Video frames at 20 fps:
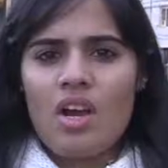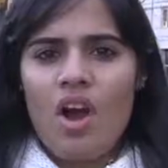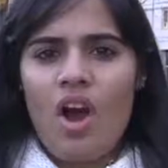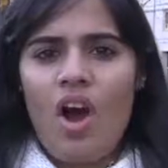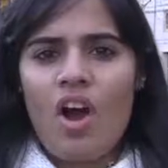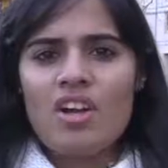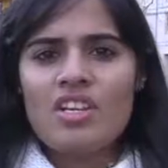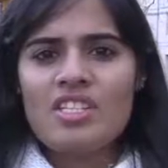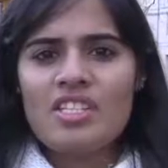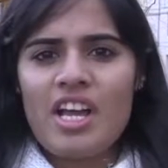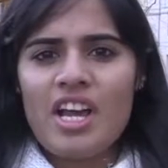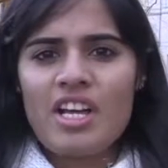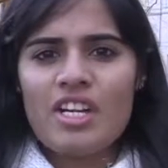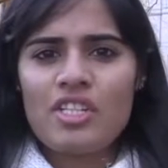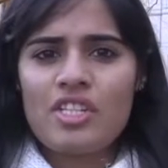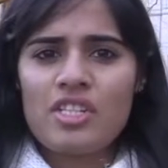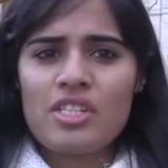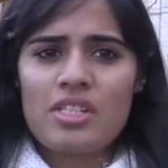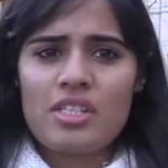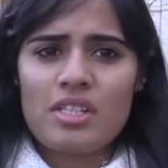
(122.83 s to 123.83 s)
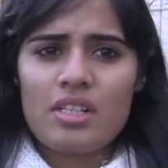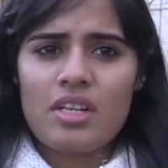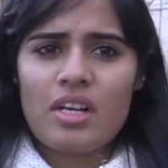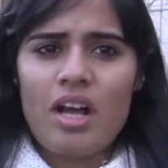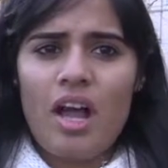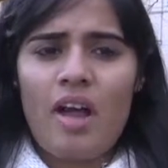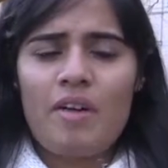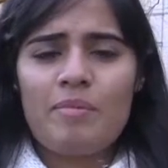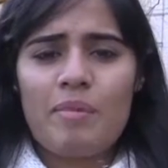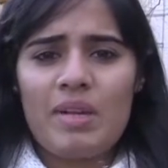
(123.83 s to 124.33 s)
Horse carriages
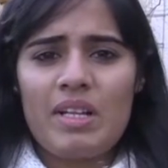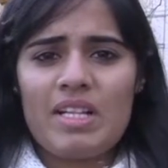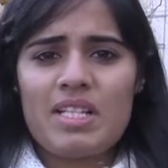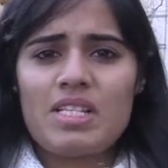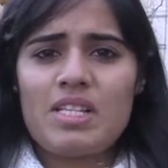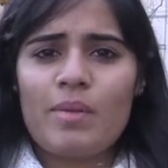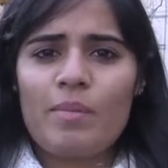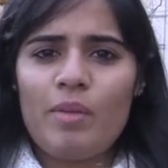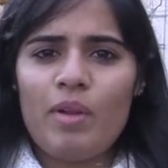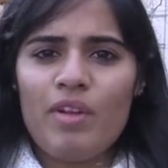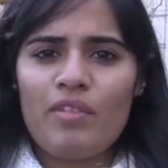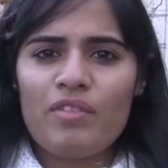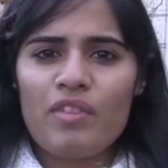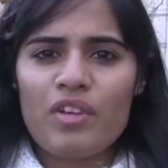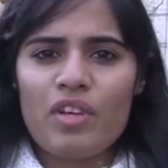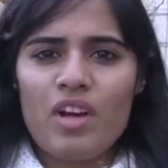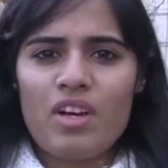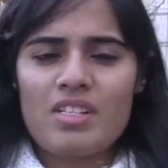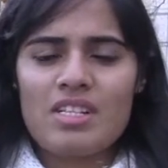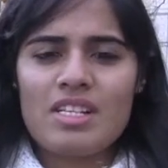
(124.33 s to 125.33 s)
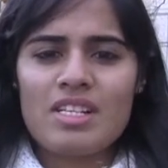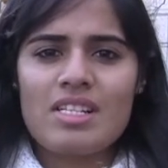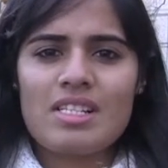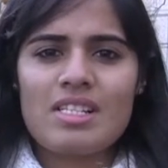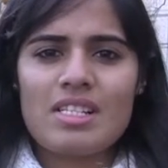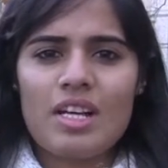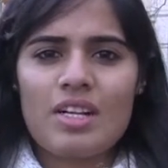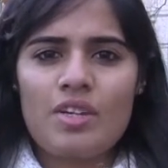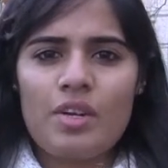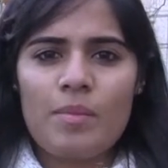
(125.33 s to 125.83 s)
have been the symbol of New York City
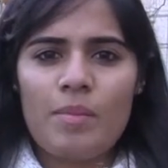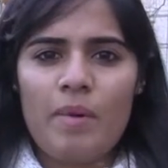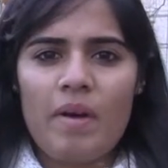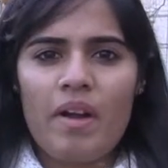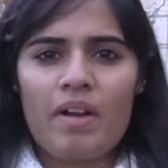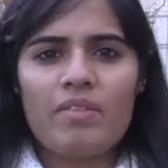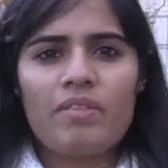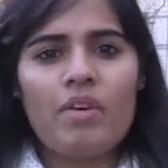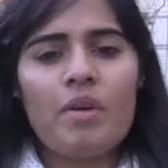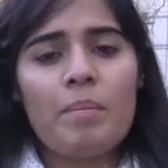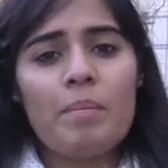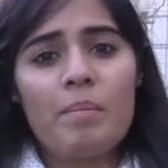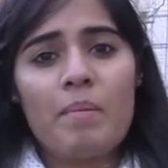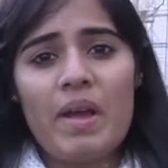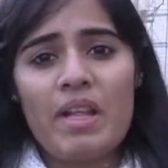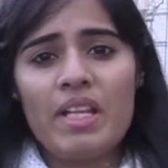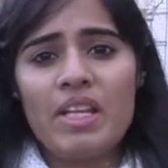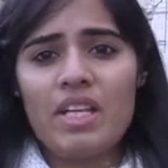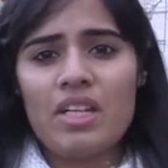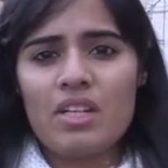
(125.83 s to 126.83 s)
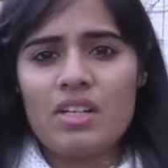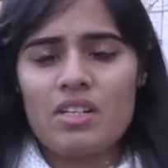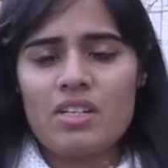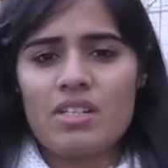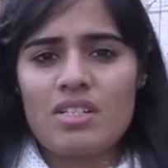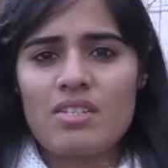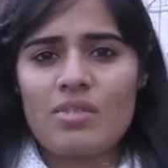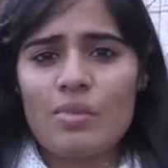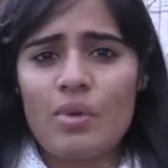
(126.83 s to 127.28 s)
Central Park for many years,